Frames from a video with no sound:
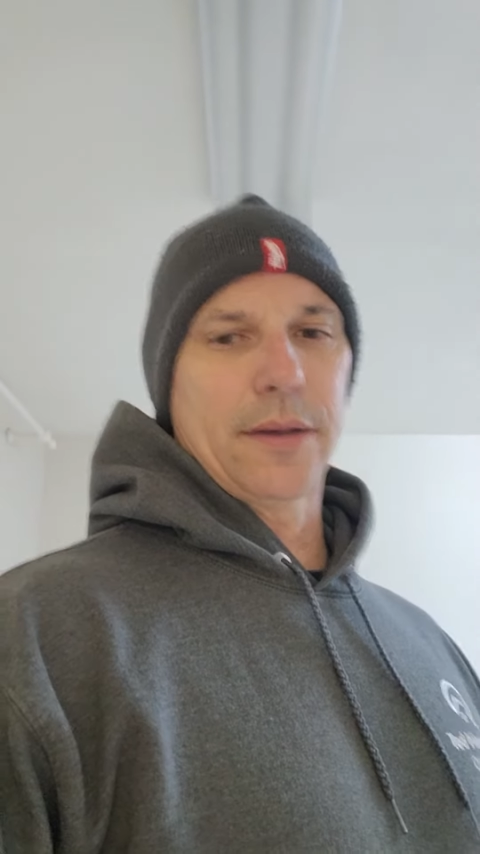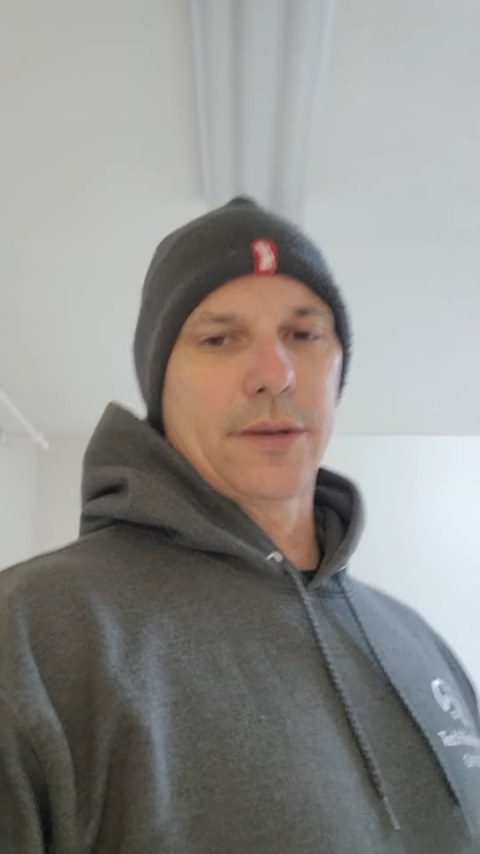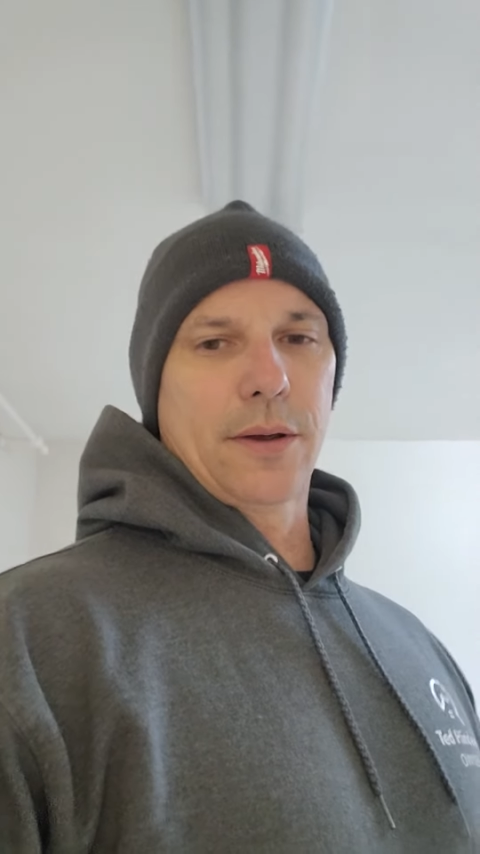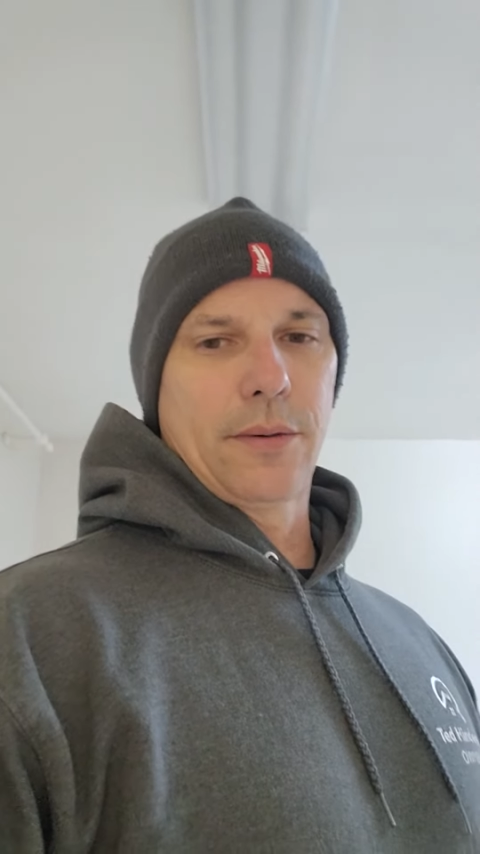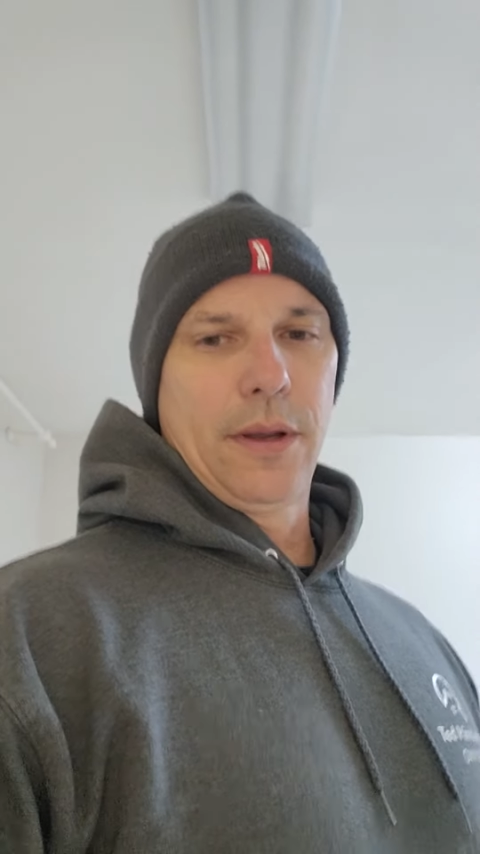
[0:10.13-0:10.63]

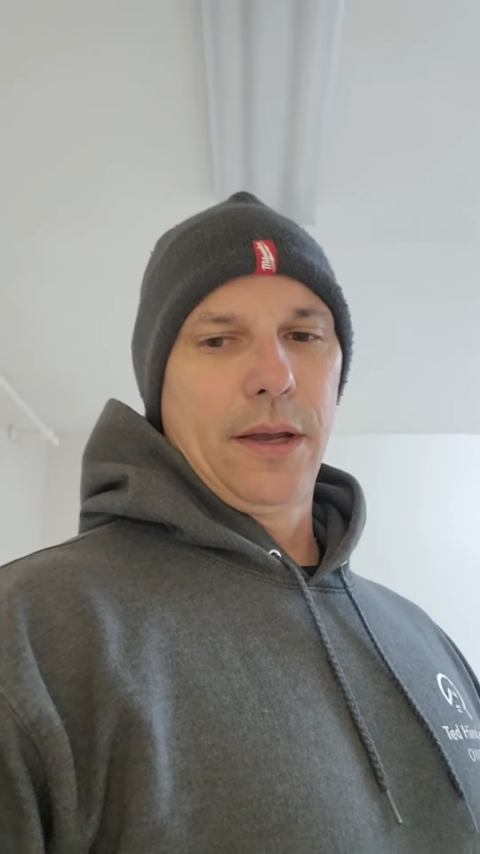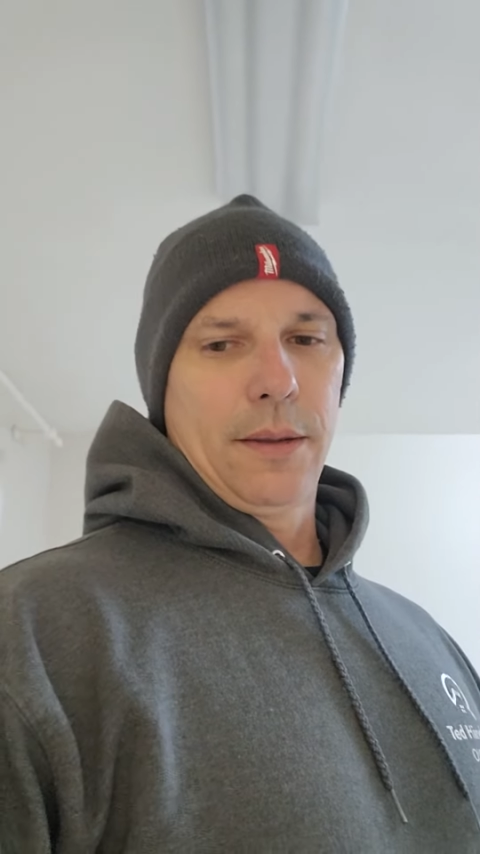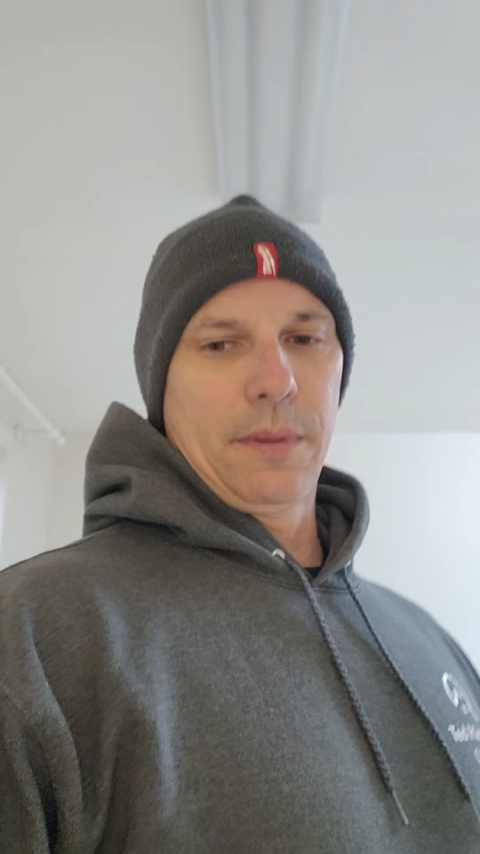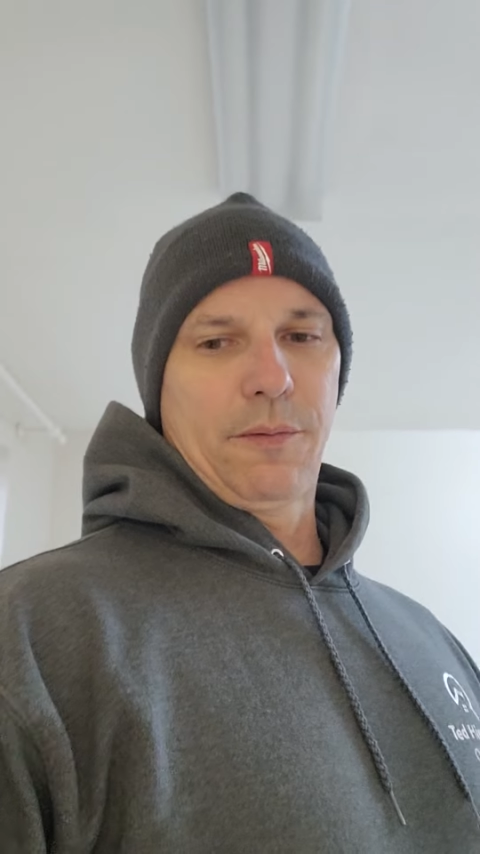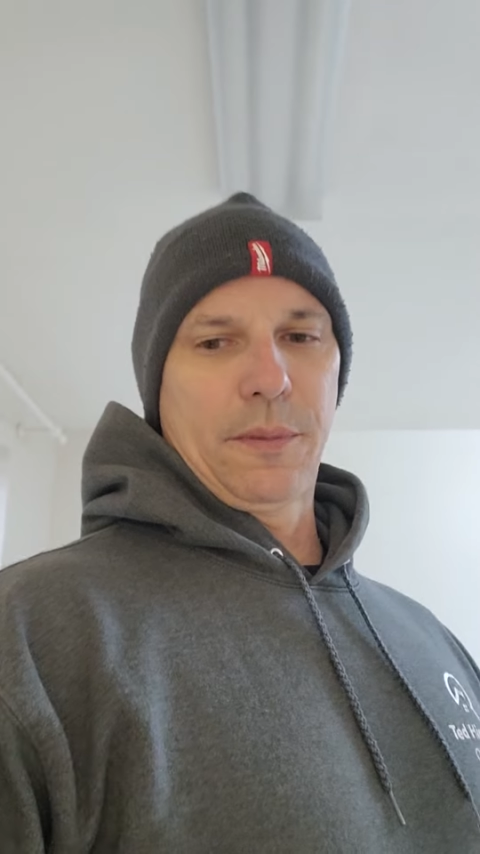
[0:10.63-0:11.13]
So
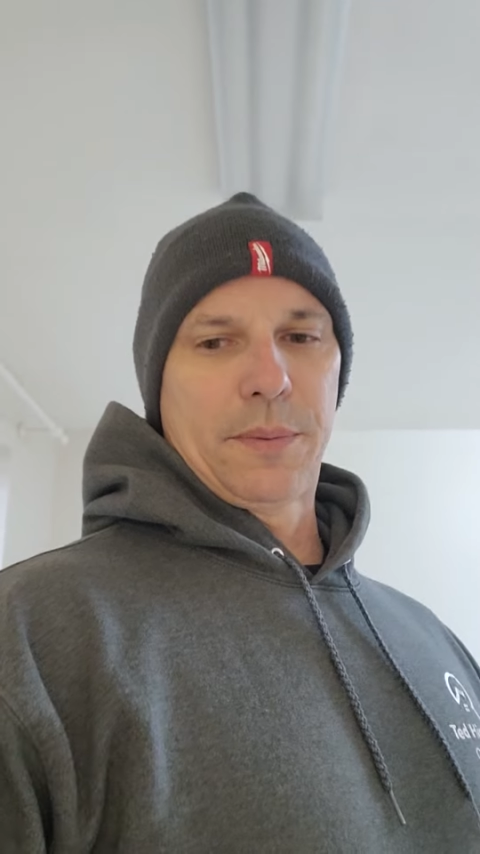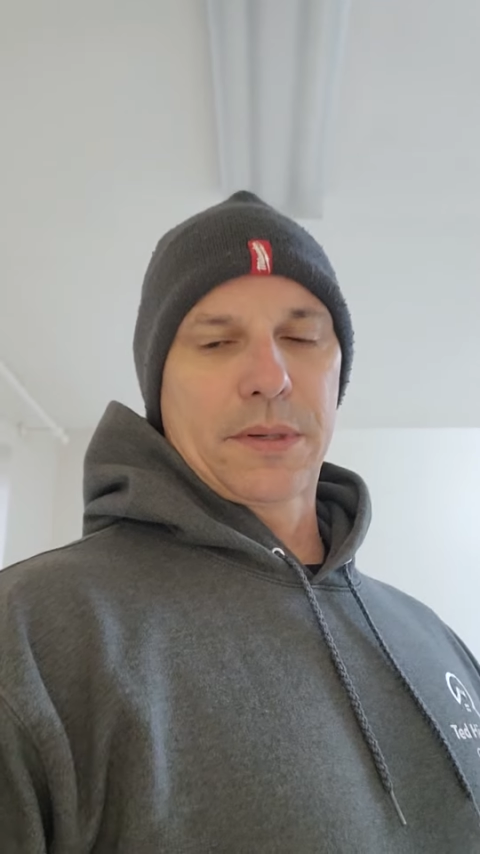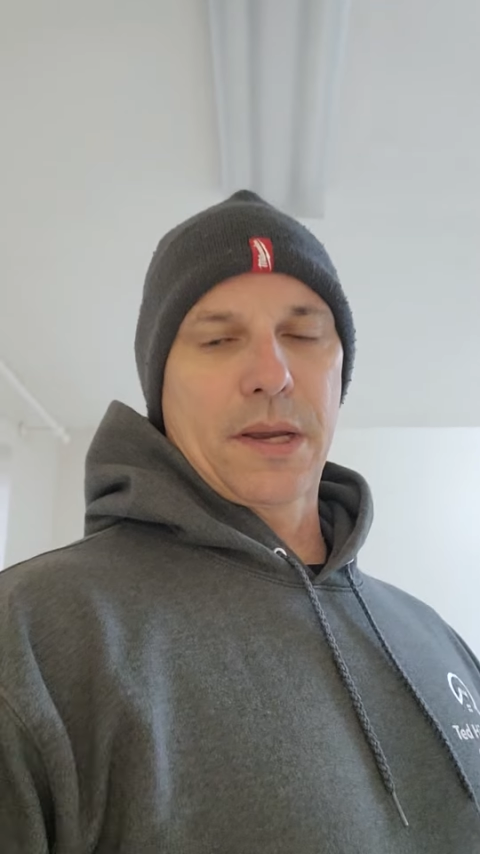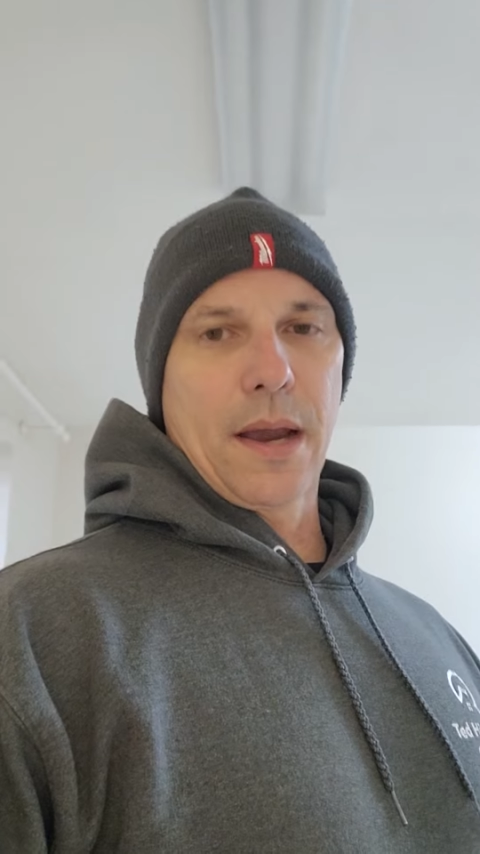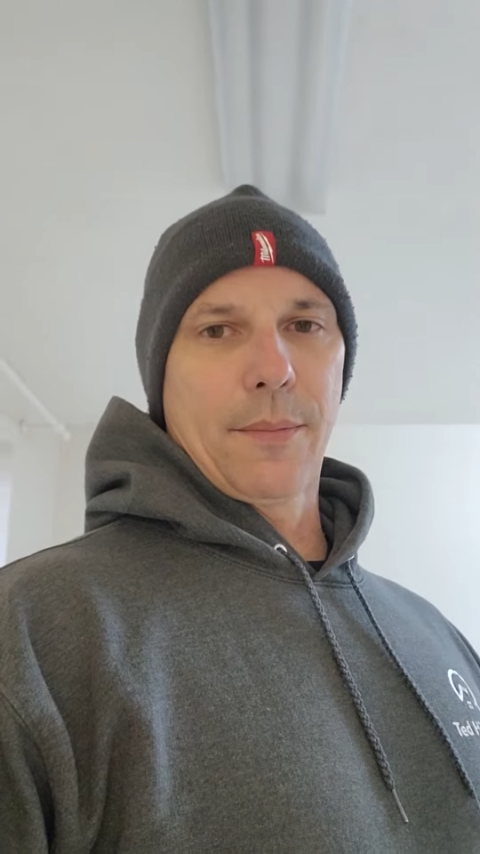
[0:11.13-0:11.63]
let me flip this
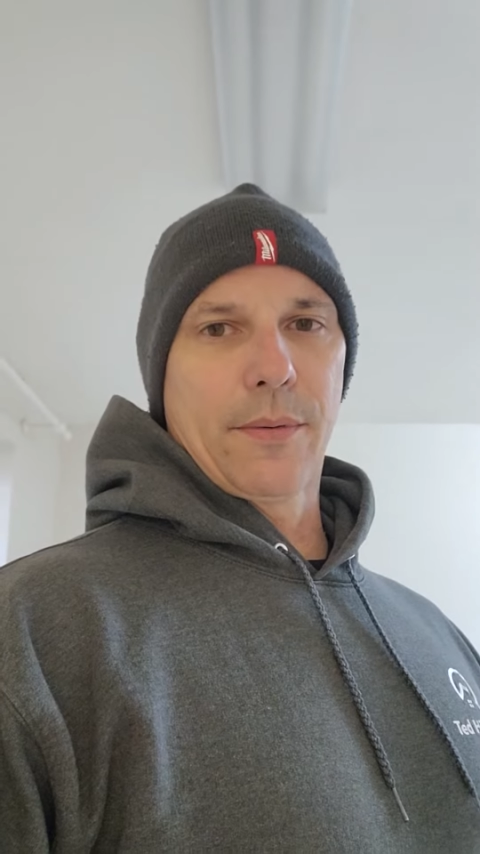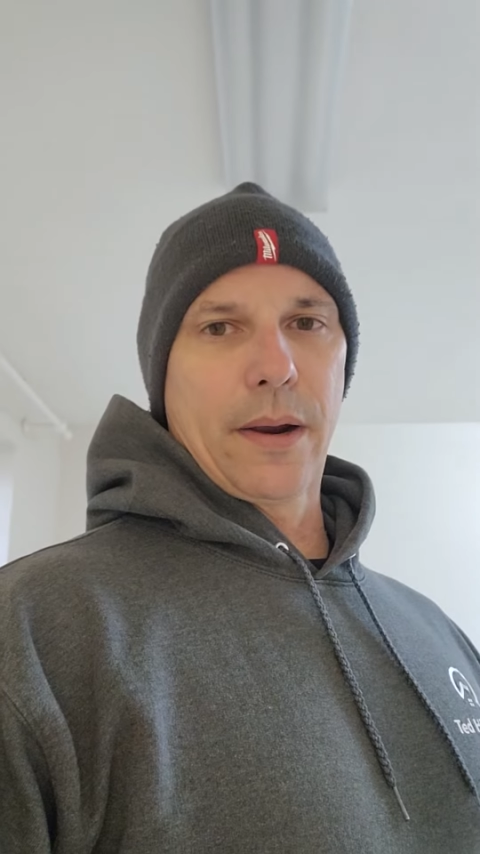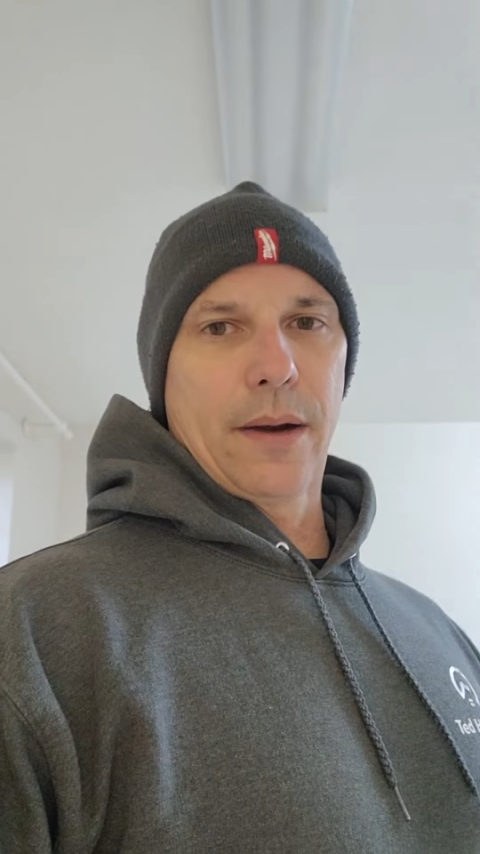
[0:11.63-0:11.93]
camera around.